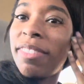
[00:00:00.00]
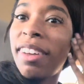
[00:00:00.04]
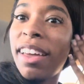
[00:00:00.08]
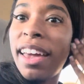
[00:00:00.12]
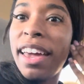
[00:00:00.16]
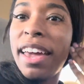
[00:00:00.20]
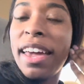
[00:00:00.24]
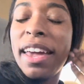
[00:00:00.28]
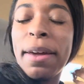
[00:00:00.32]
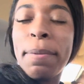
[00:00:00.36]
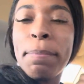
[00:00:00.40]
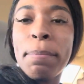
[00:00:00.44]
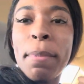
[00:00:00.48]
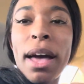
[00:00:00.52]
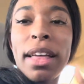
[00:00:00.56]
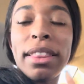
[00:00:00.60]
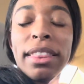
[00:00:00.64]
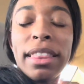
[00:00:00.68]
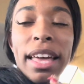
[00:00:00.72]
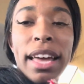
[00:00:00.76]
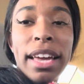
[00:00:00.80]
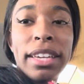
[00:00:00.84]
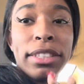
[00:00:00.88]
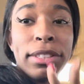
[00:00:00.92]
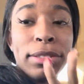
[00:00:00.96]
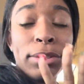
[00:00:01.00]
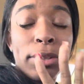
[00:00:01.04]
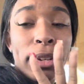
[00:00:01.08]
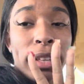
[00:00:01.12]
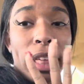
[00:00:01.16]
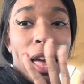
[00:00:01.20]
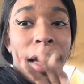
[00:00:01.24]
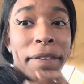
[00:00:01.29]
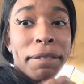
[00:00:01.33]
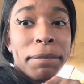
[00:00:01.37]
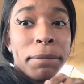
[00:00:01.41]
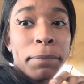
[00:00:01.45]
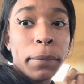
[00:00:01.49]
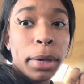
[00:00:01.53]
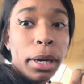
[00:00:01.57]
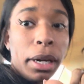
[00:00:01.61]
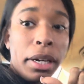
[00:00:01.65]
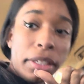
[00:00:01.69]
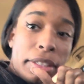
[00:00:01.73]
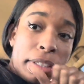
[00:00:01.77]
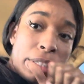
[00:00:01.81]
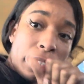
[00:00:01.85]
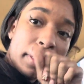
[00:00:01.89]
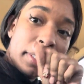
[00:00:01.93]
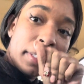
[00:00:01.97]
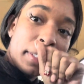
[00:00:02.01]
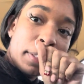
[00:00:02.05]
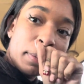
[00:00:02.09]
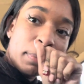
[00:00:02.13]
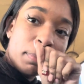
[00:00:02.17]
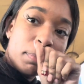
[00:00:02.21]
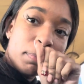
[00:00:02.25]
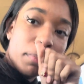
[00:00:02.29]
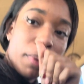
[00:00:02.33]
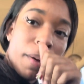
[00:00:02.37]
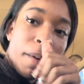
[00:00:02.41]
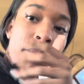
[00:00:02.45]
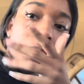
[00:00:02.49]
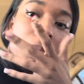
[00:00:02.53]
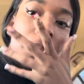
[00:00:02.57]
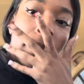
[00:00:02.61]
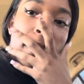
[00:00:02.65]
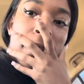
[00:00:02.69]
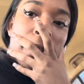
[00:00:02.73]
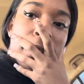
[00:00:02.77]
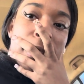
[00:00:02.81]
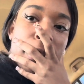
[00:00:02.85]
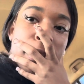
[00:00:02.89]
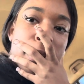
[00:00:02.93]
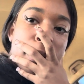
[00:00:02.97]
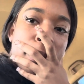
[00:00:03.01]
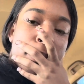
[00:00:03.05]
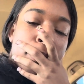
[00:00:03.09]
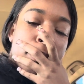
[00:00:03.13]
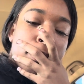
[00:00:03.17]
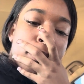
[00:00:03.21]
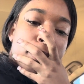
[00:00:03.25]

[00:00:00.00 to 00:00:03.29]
And my lashes are like fucked up. Fucked up.